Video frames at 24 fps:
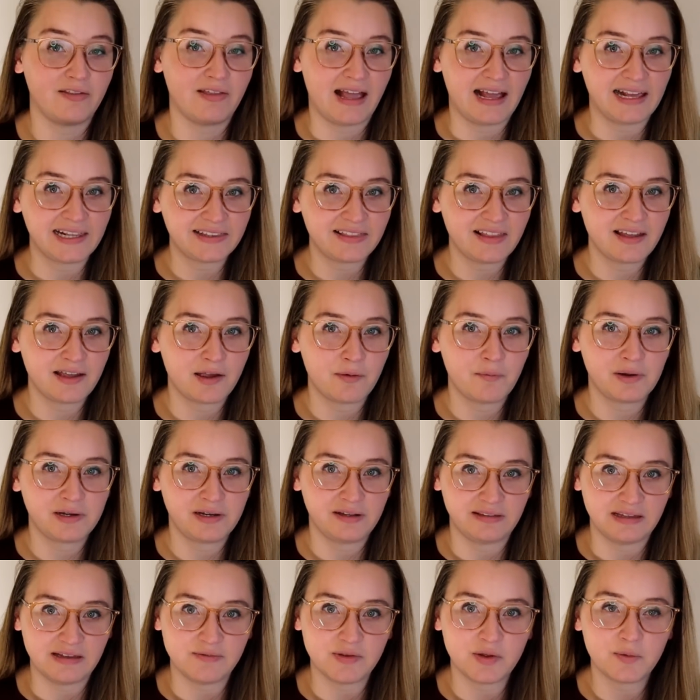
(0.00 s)
The last thing I want
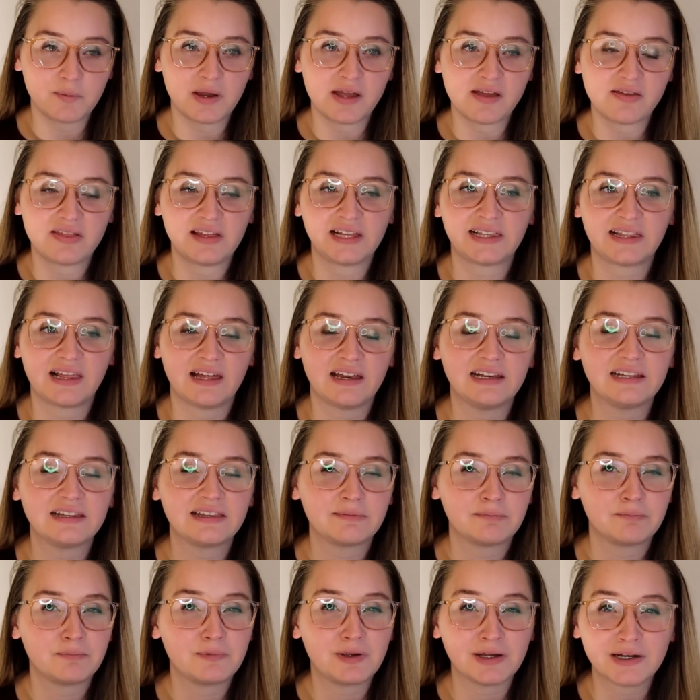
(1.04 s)
to leave you with is that
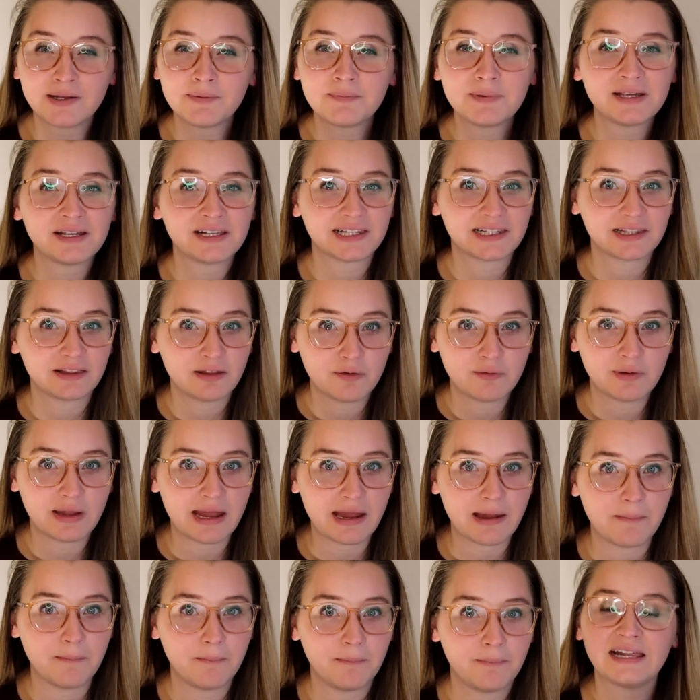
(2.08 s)
it's going to be a slow
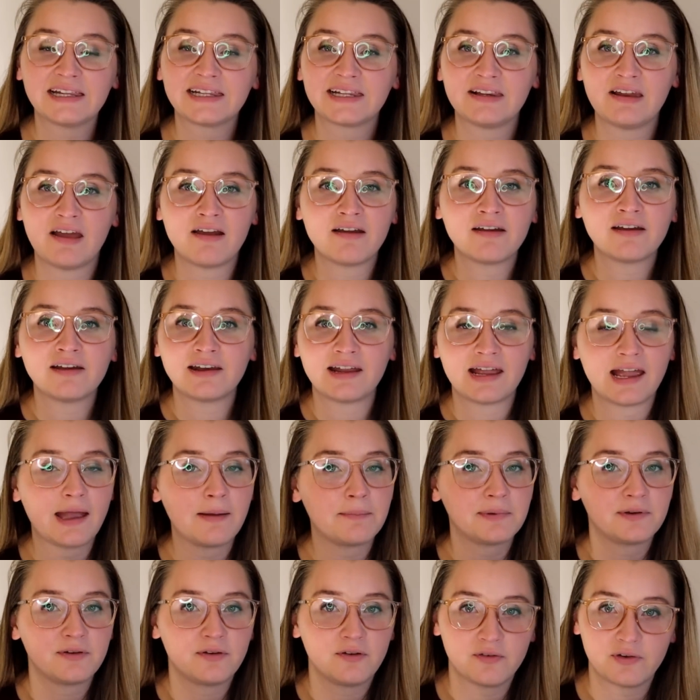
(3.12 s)
game. It's not going to
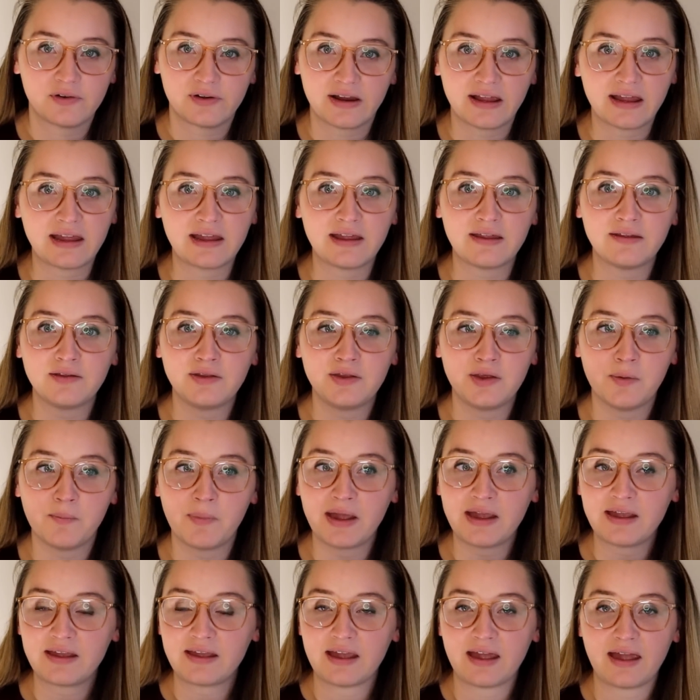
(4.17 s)
happen overnight. You
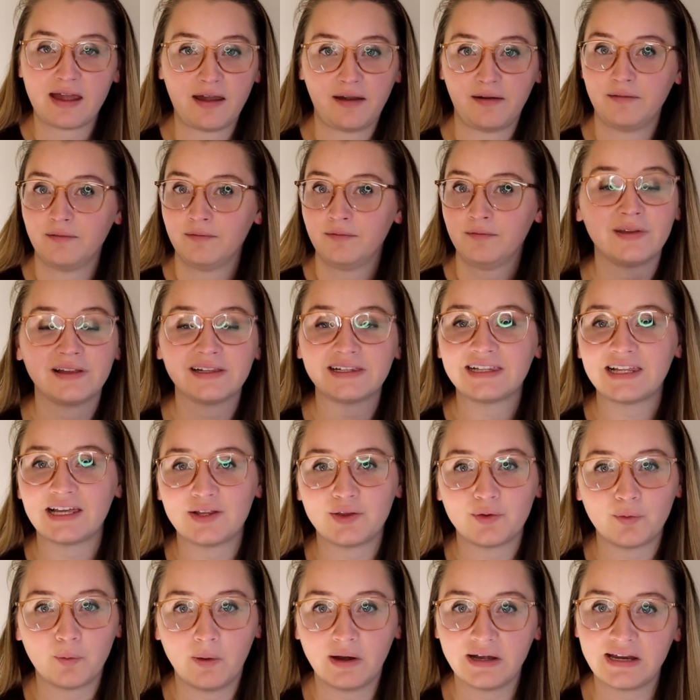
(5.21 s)
might get, let's say,
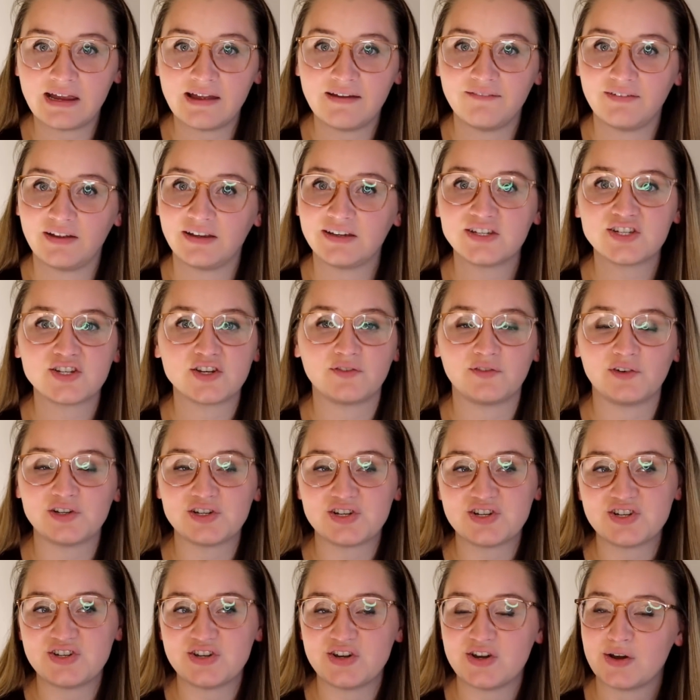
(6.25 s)
20 events your
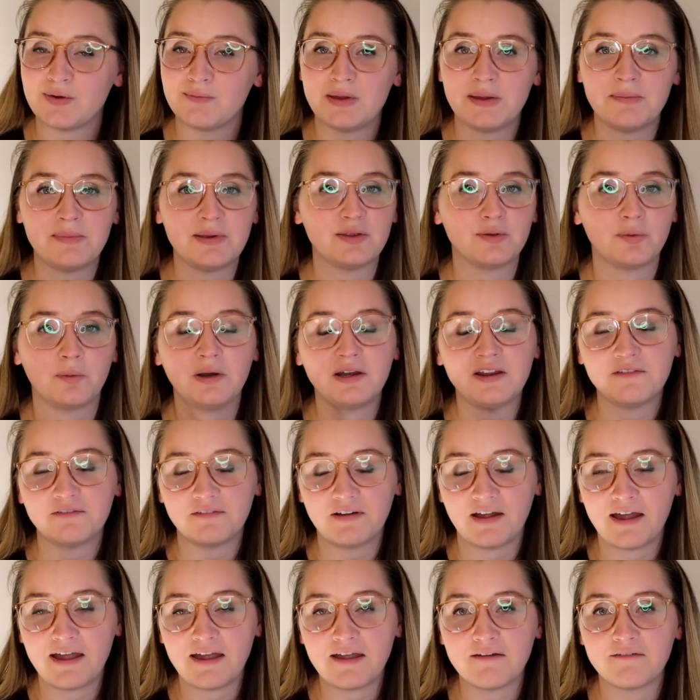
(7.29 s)
first year, maybe
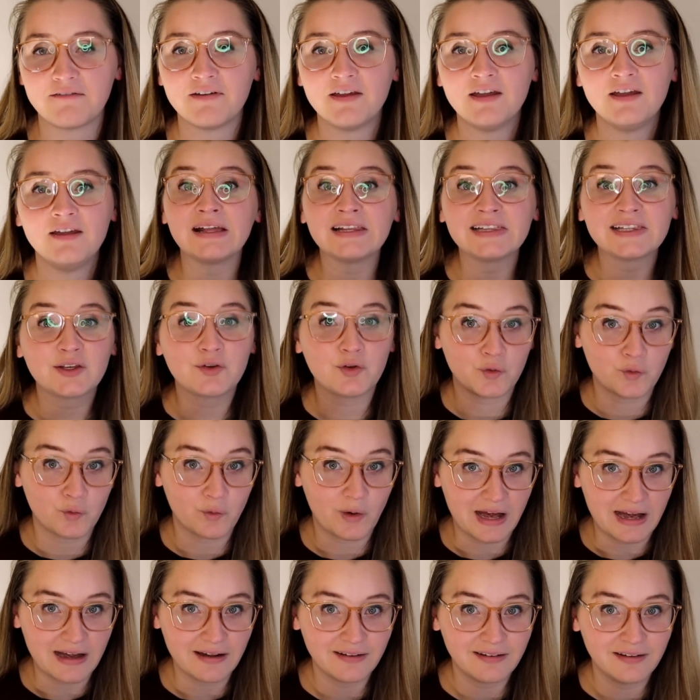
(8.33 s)
25. That's
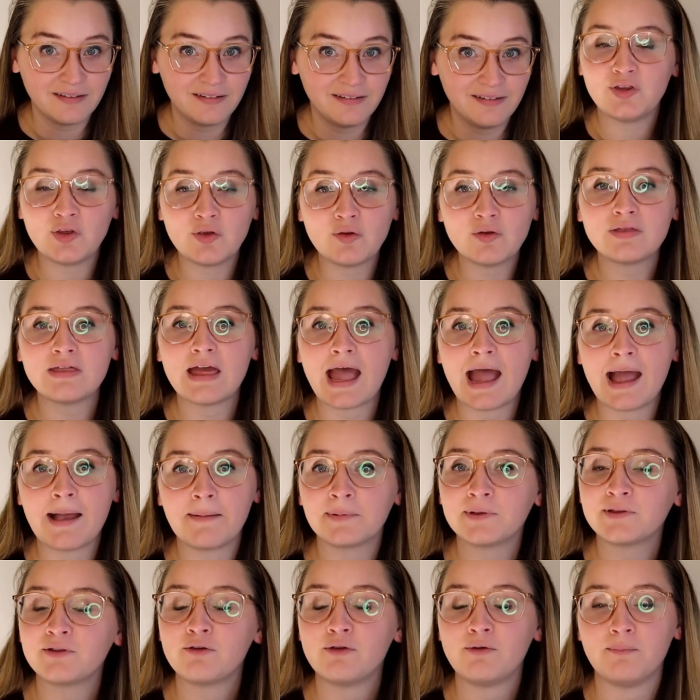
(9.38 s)
great. Do the
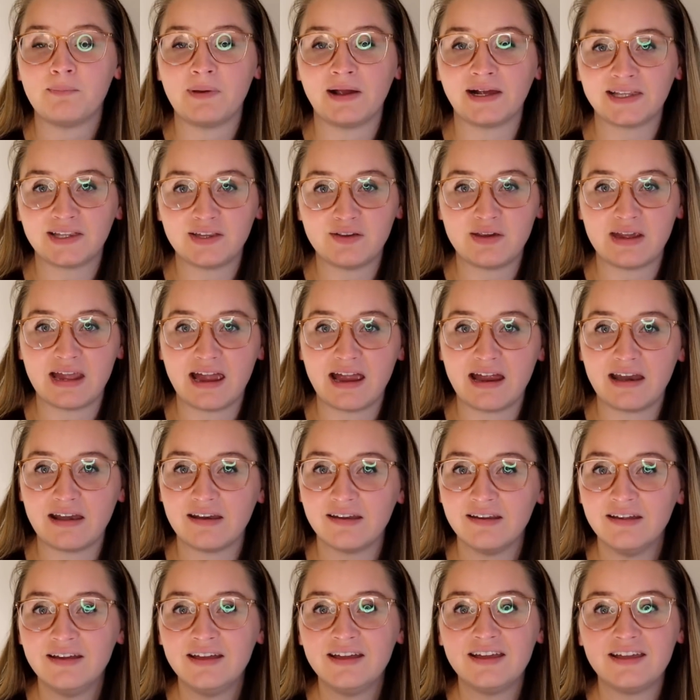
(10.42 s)
absolute best you can.